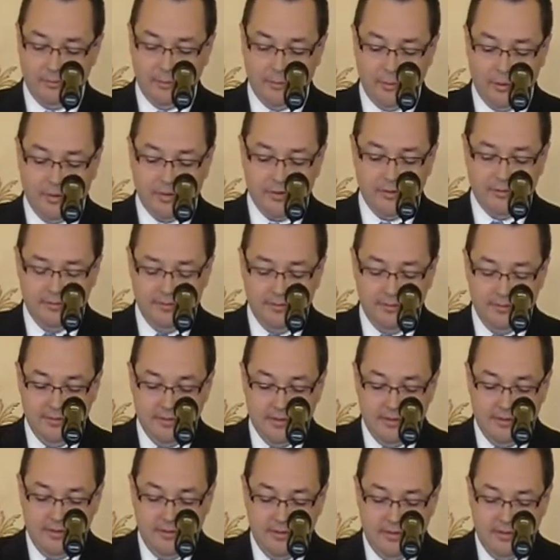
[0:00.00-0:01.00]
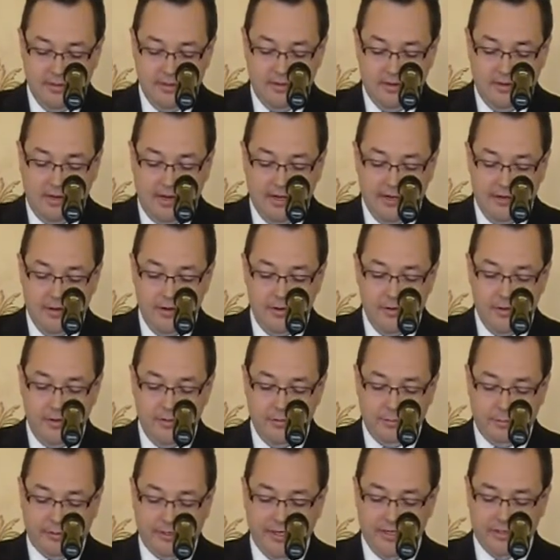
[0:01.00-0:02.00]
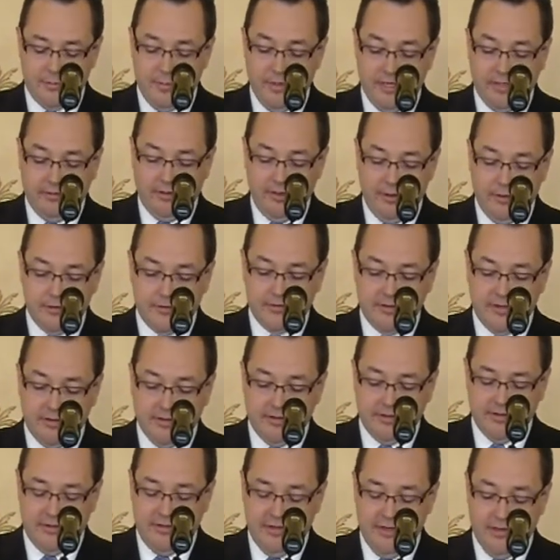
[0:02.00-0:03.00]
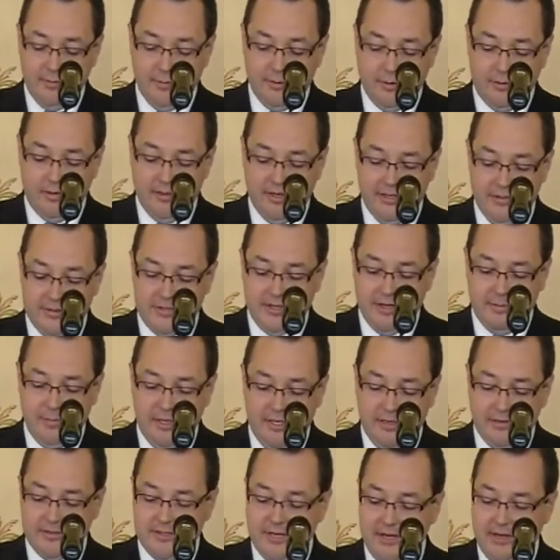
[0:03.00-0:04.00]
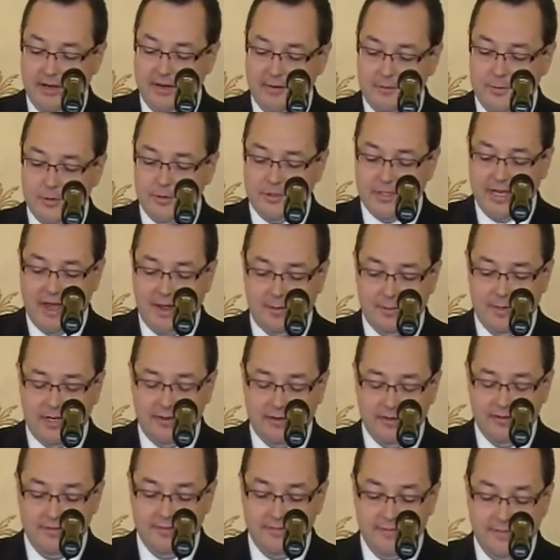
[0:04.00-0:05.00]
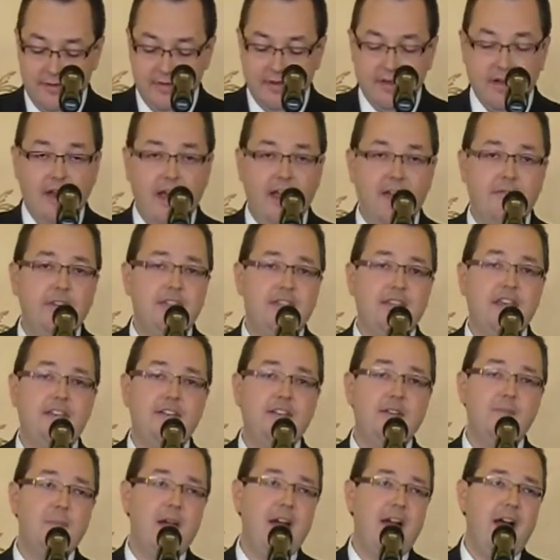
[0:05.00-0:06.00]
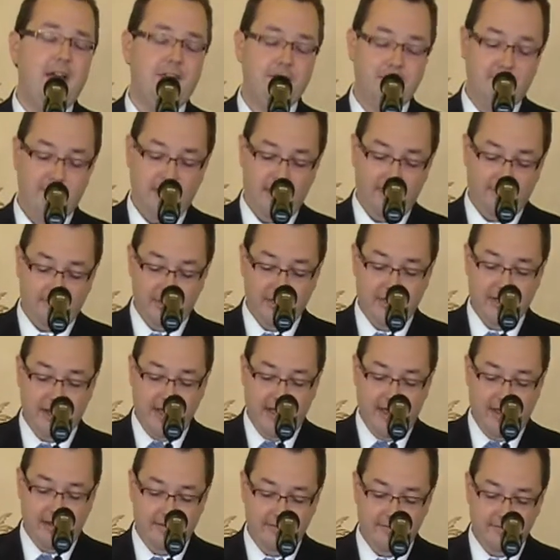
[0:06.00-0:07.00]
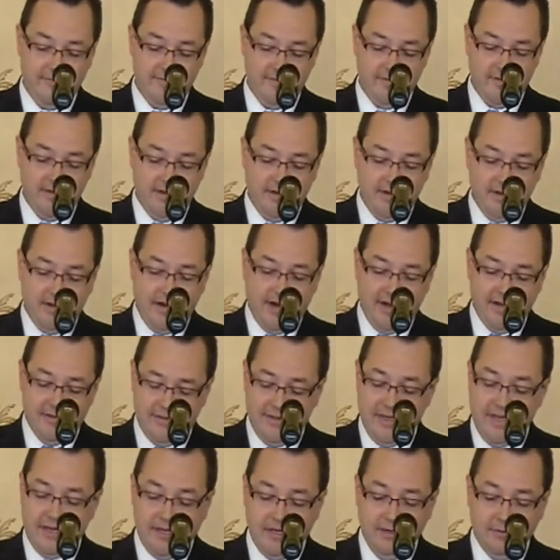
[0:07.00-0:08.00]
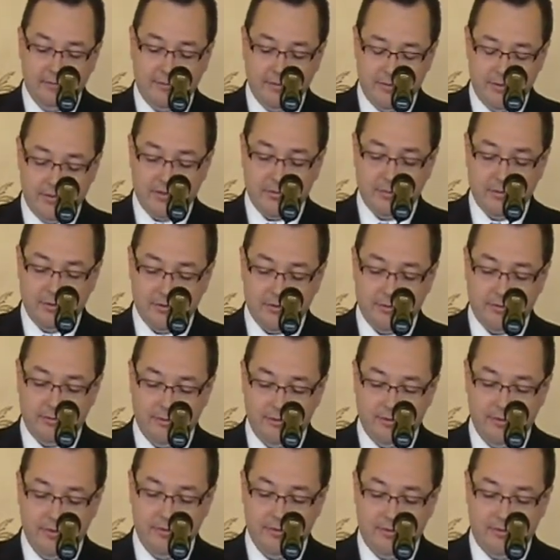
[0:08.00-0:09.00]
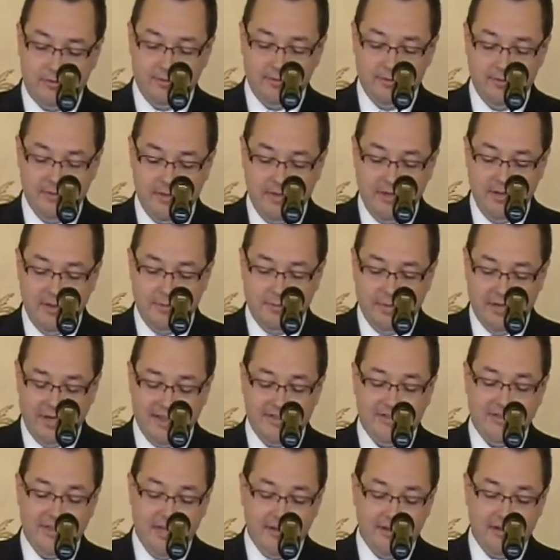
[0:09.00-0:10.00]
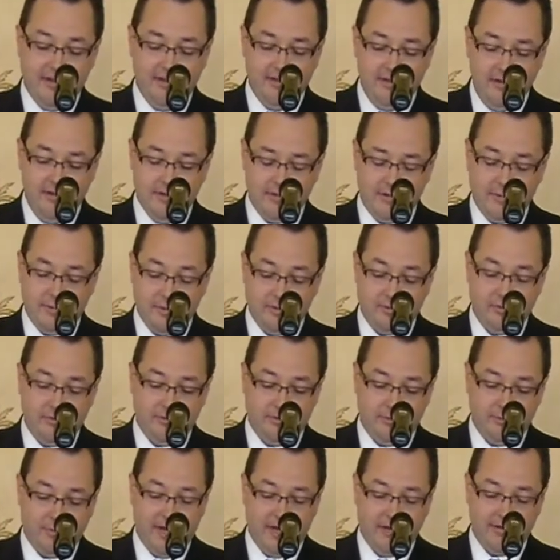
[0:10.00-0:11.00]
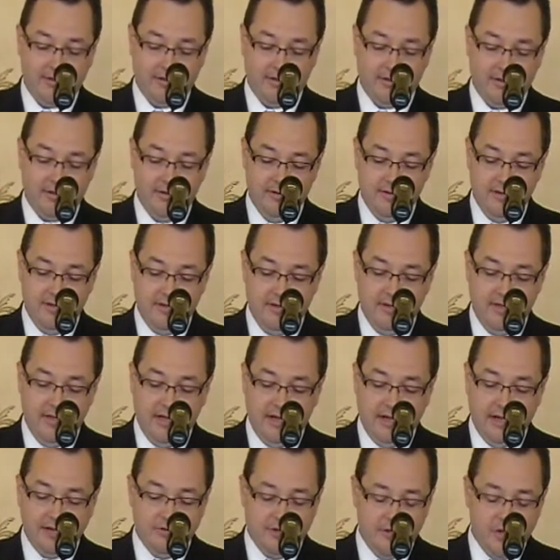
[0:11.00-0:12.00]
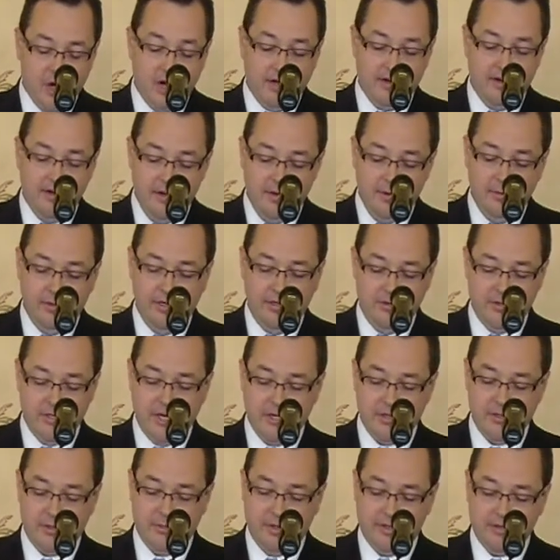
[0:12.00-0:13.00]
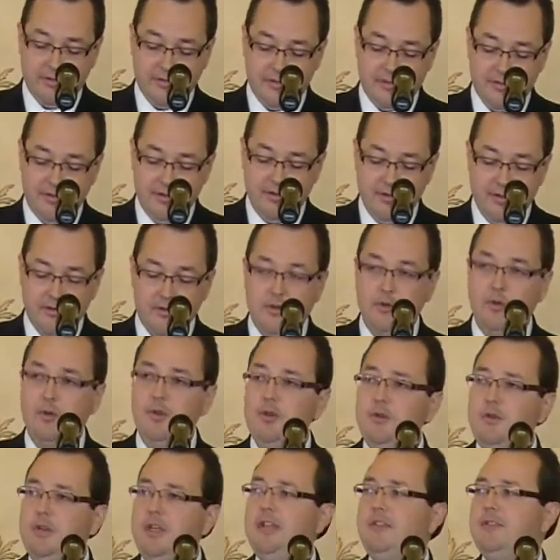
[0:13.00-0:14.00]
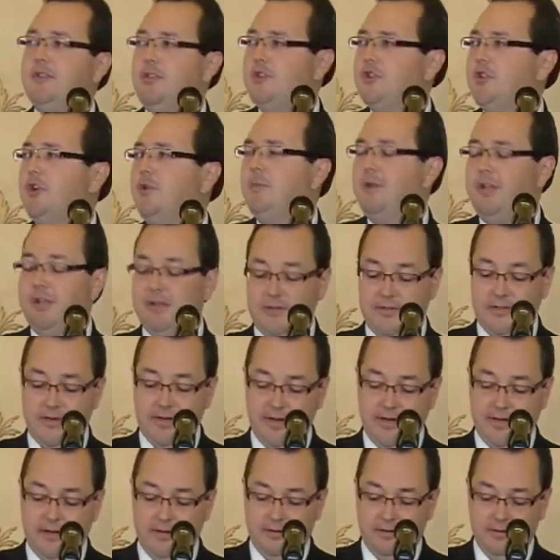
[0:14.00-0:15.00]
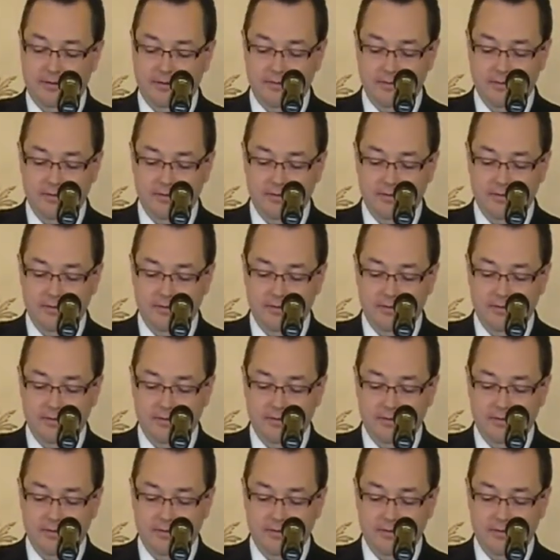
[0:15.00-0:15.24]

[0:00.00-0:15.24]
Lord, I know you've placed me close to the cathedral and sent me to St. Andrew's Abbey. I have attended Mass every day. I thank you for this spiritual renewal, but I think I need a spiritual director, and I do not know any Jesuits, so you need to show me a sign.